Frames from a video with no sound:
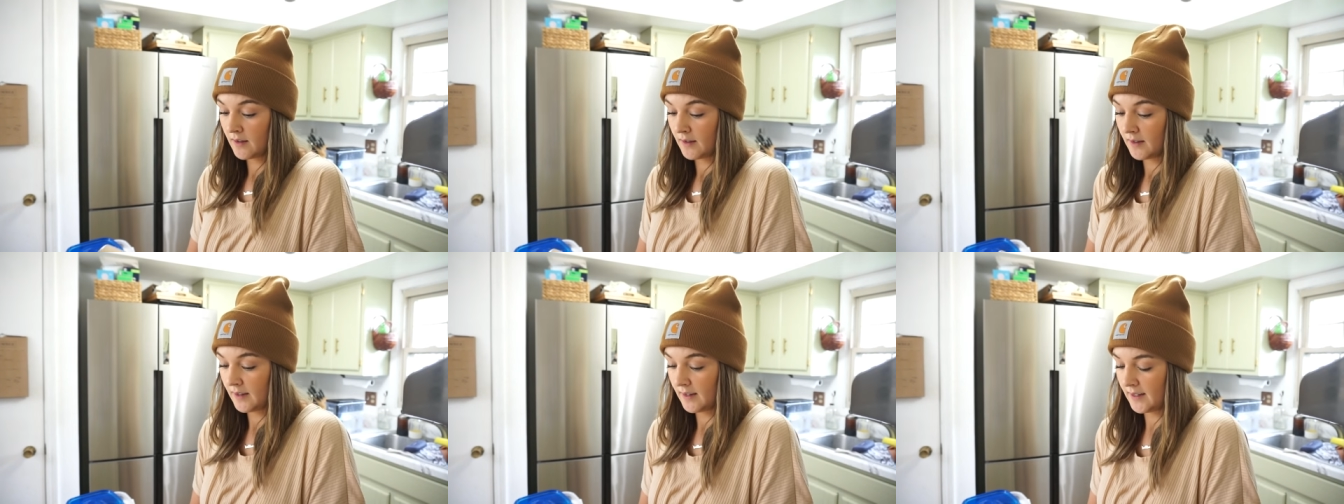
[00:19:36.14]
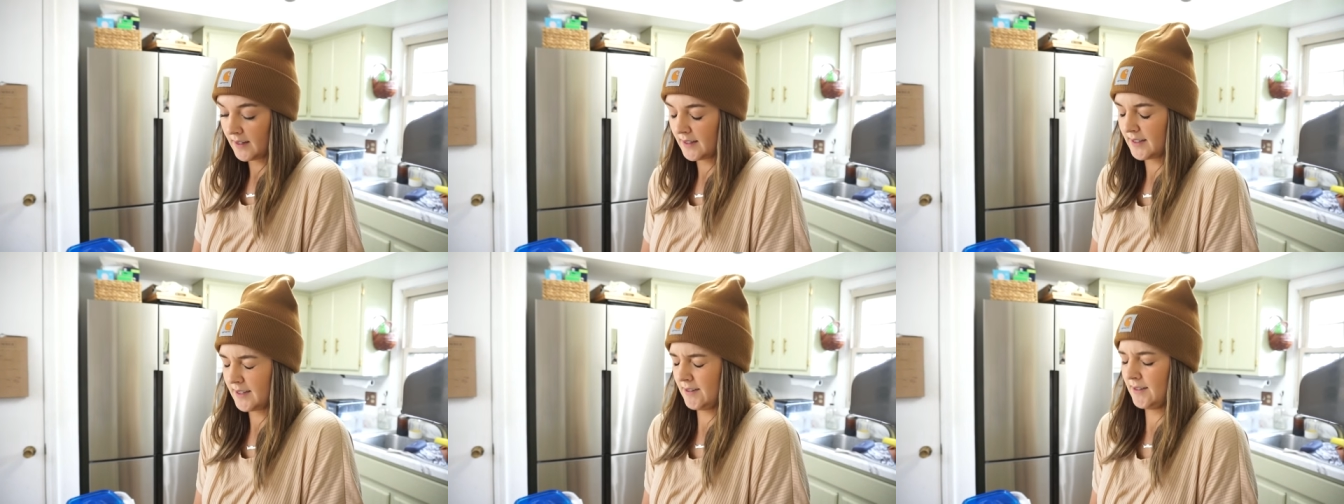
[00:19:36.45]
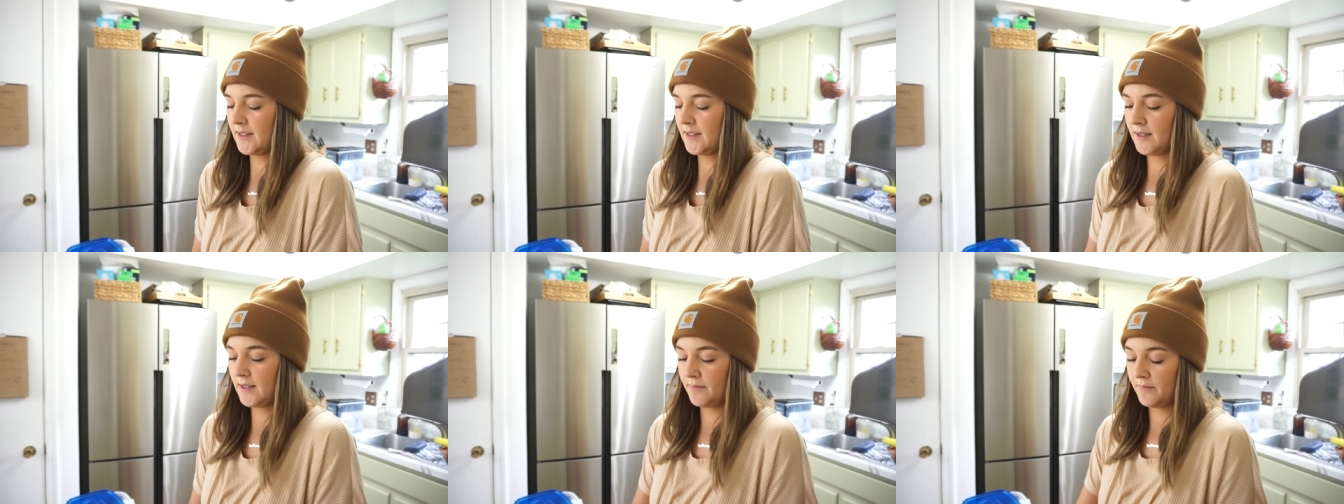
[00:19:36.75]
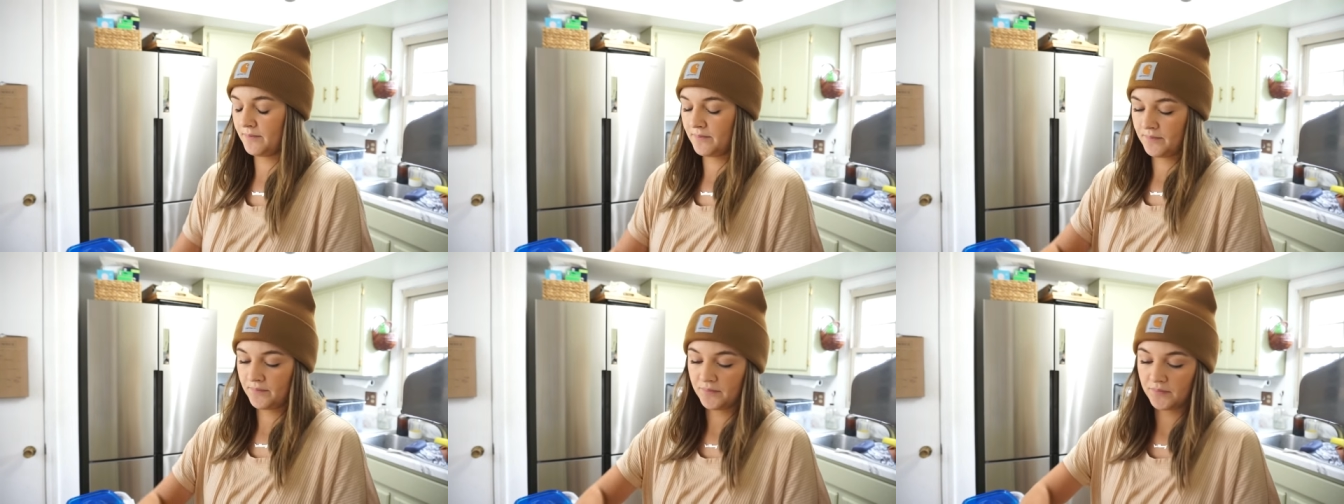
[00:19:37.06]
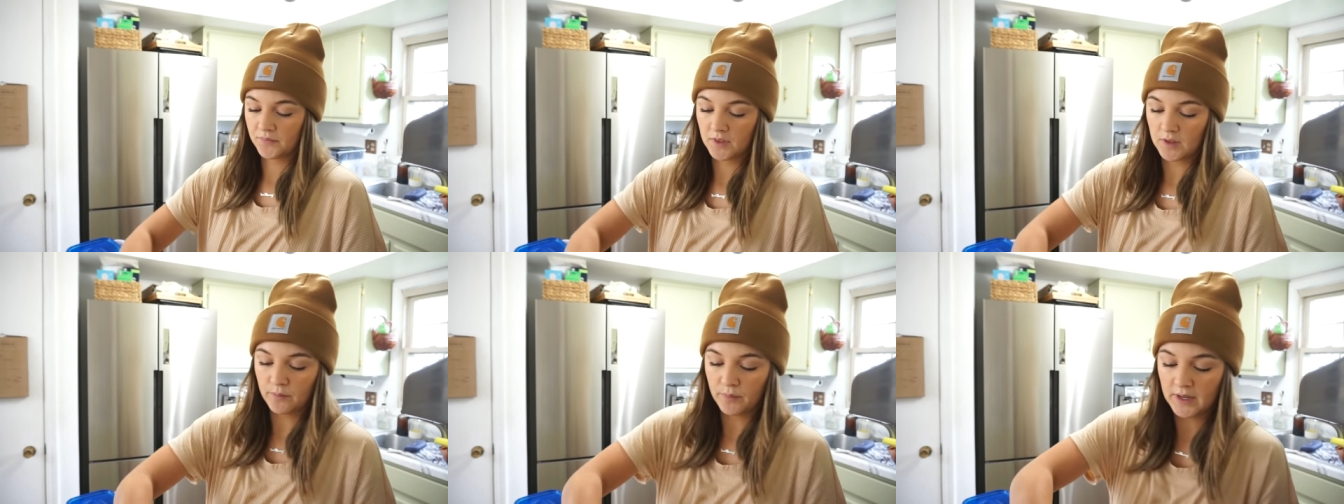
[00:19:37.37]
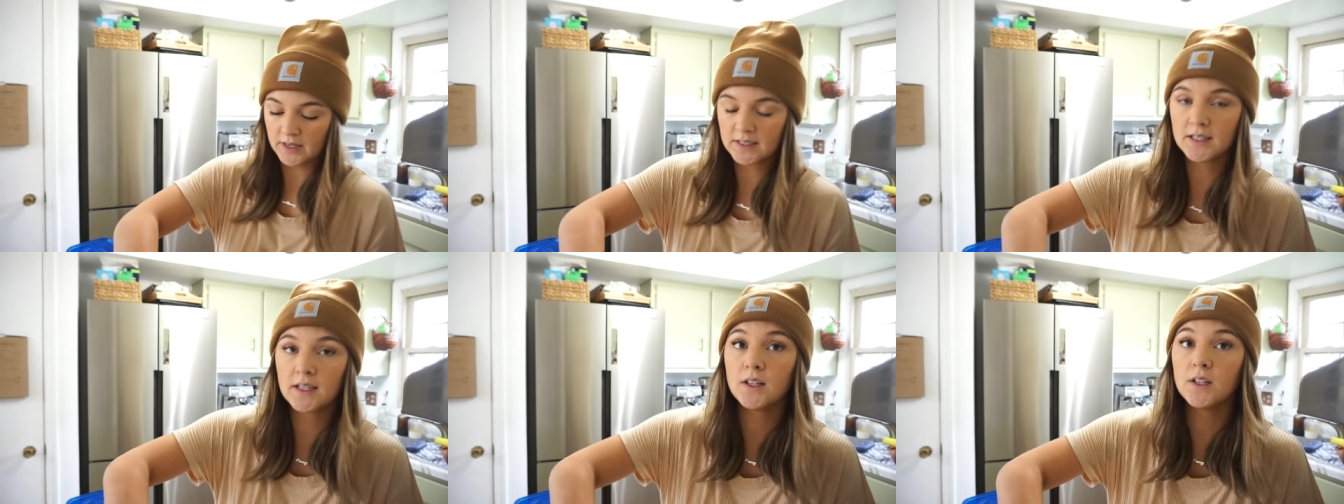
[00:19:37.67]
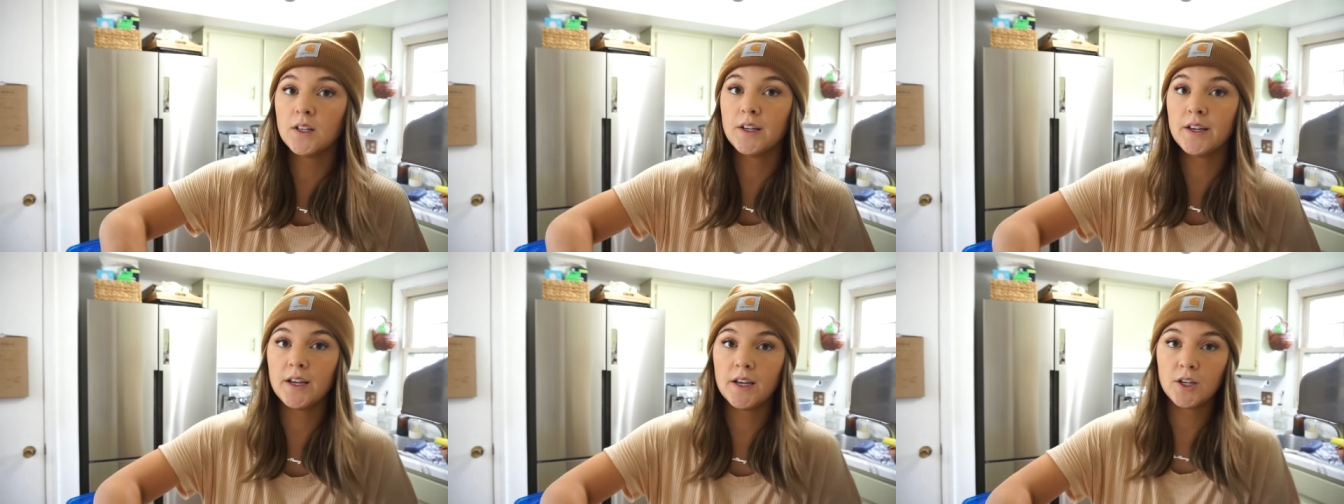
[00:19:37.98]
and
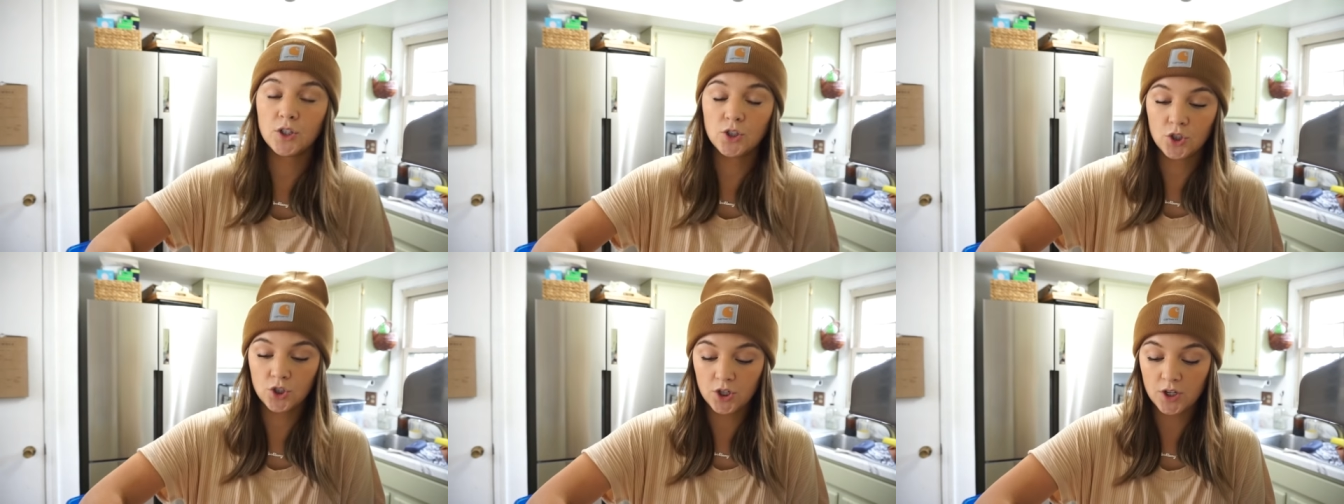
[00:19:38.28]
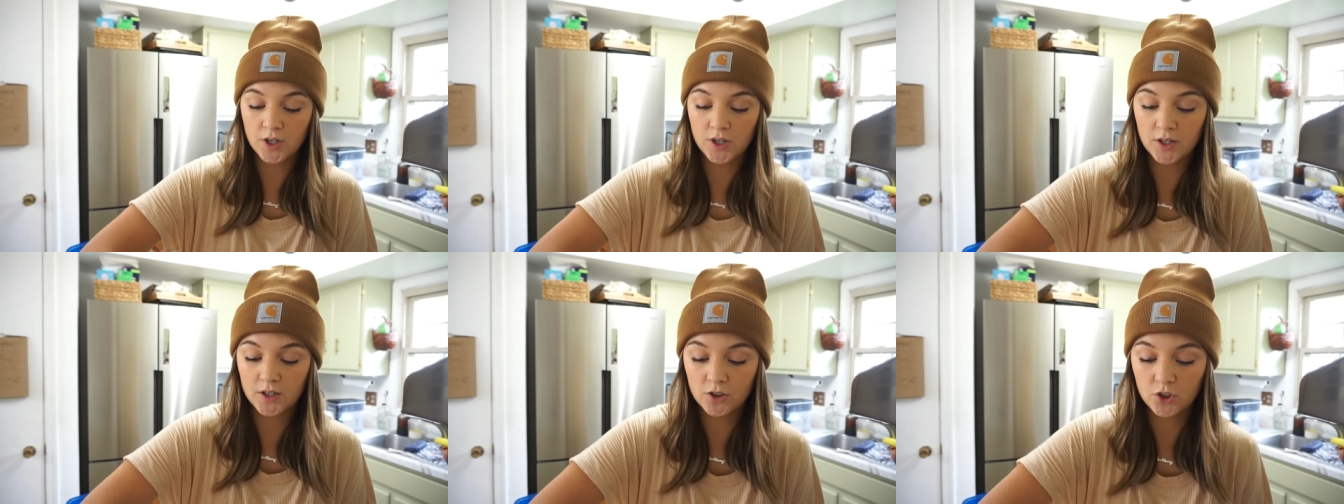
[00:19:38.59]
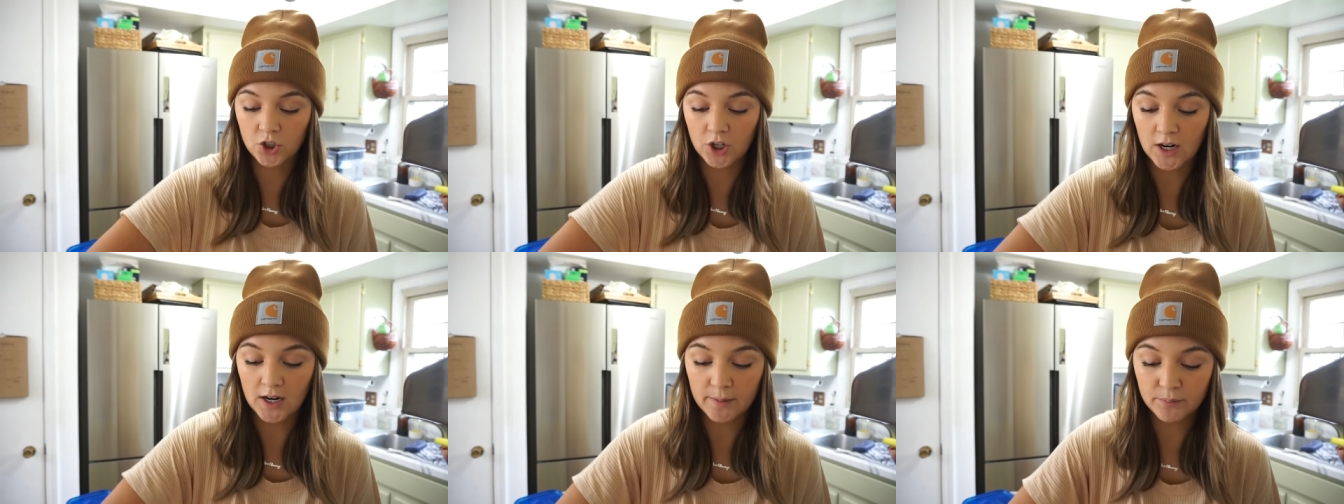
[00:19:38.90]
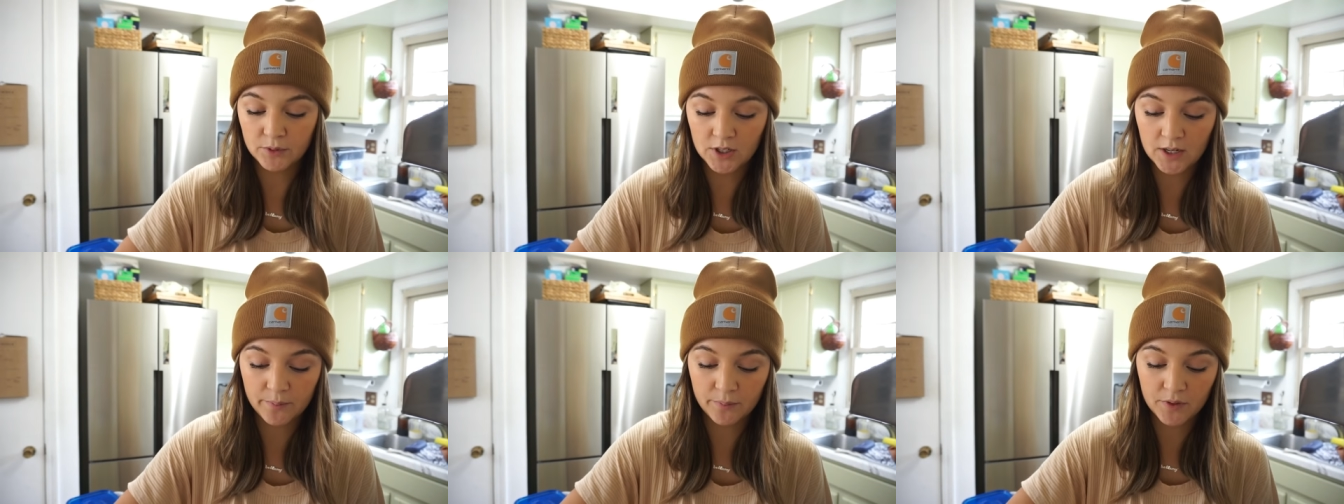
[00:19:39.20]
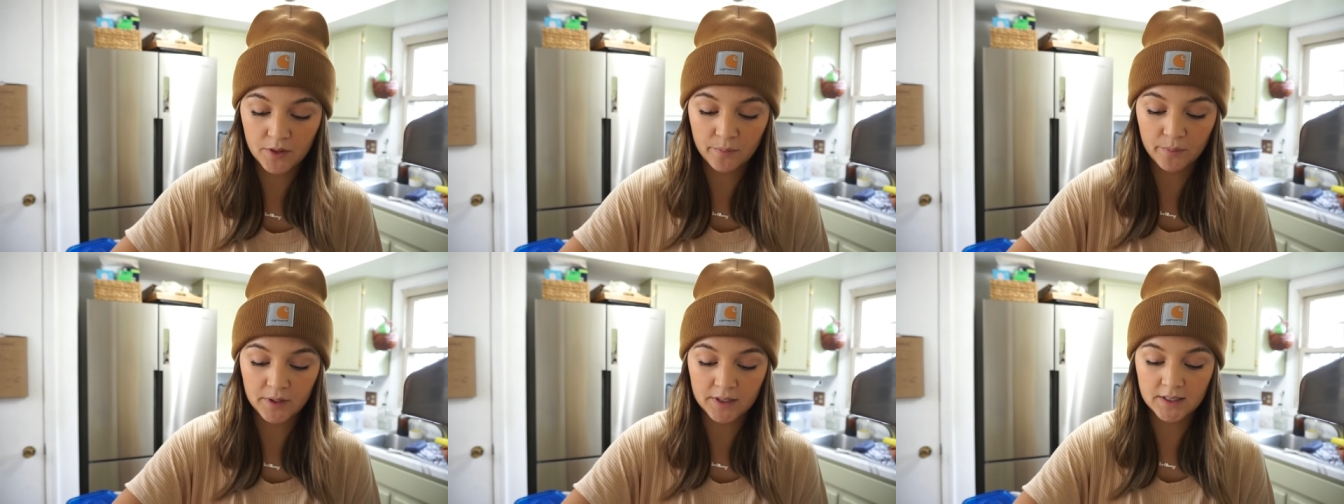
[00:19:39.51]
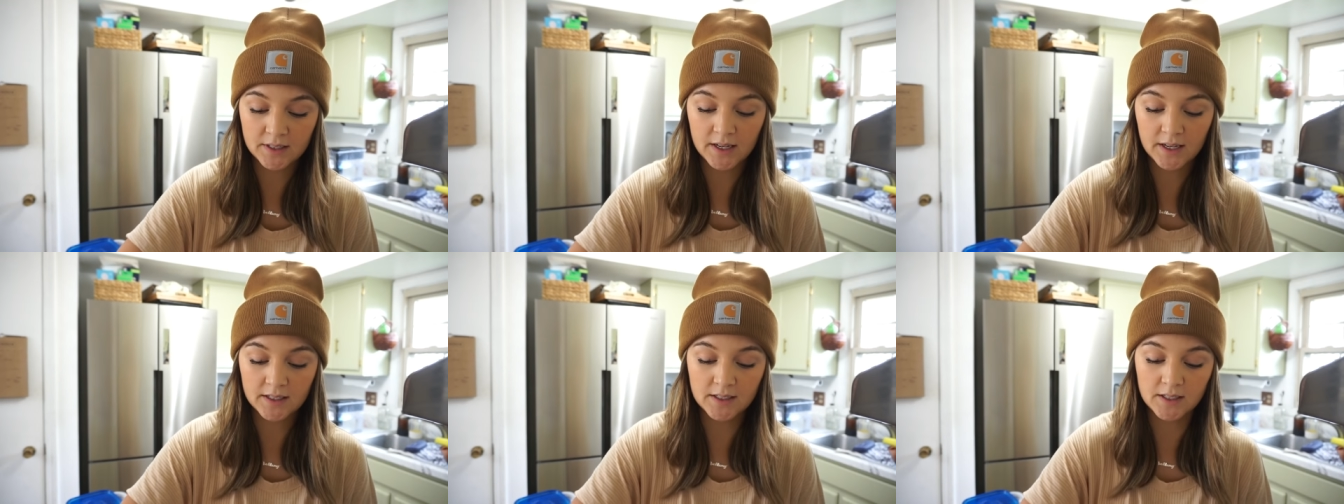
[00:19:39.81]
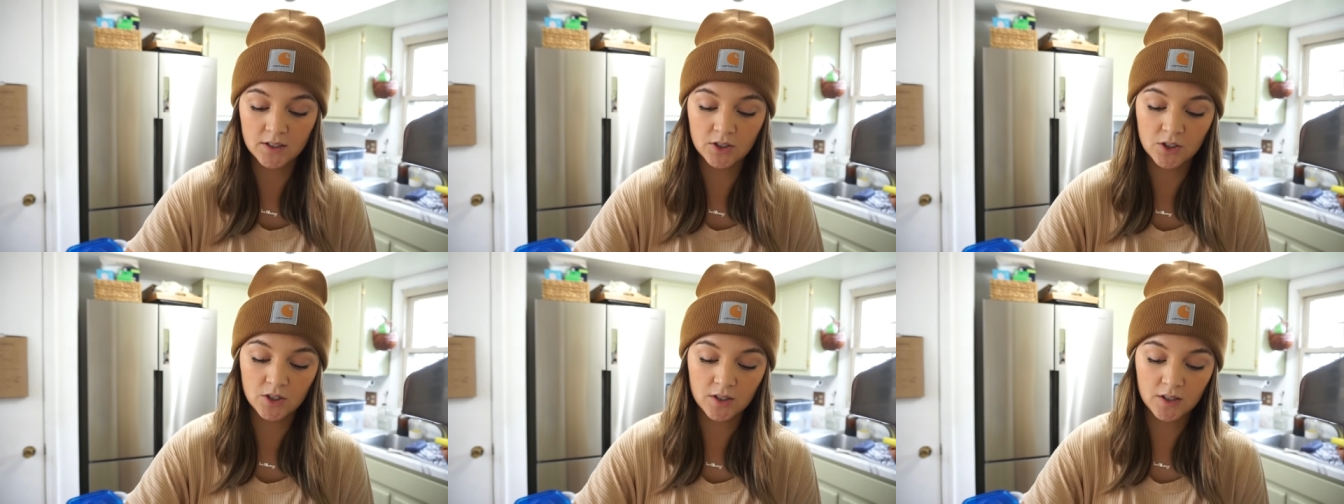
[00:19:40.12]
basically she chopped up the biscuits
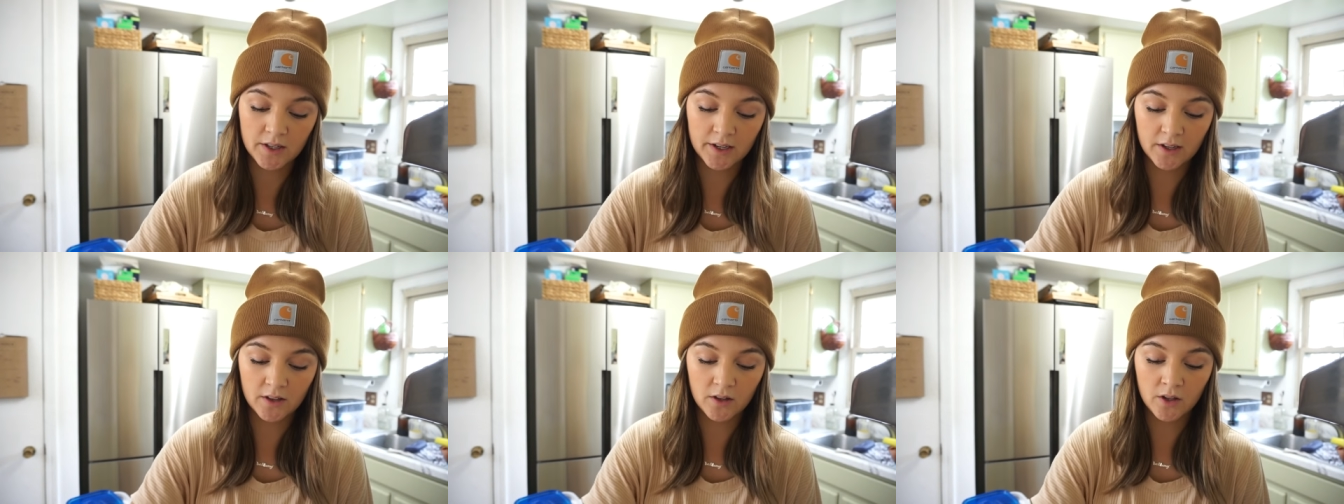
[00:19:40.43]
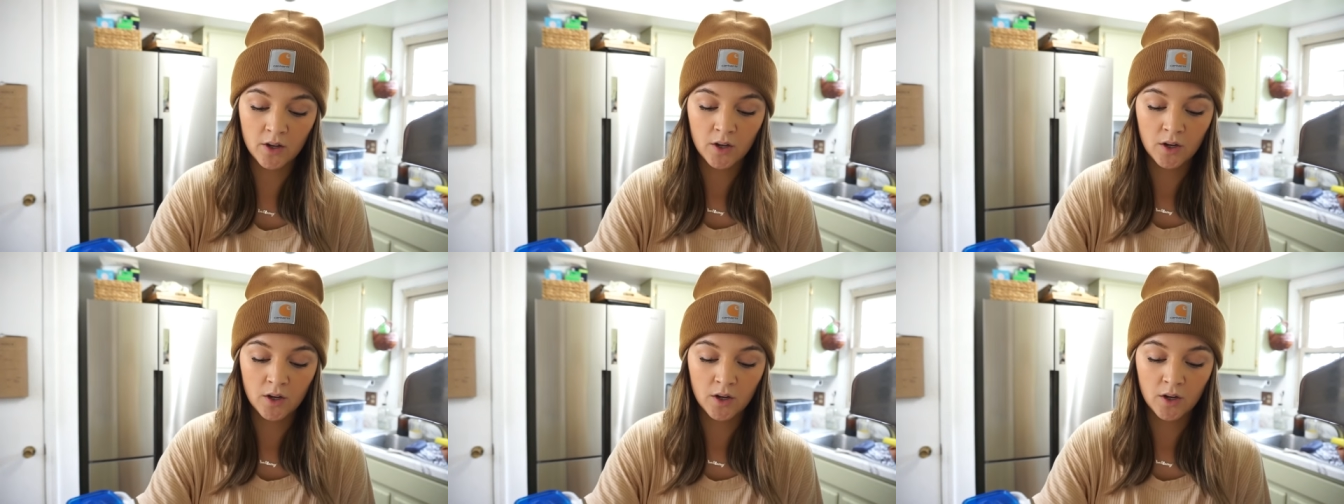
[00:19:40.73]
into like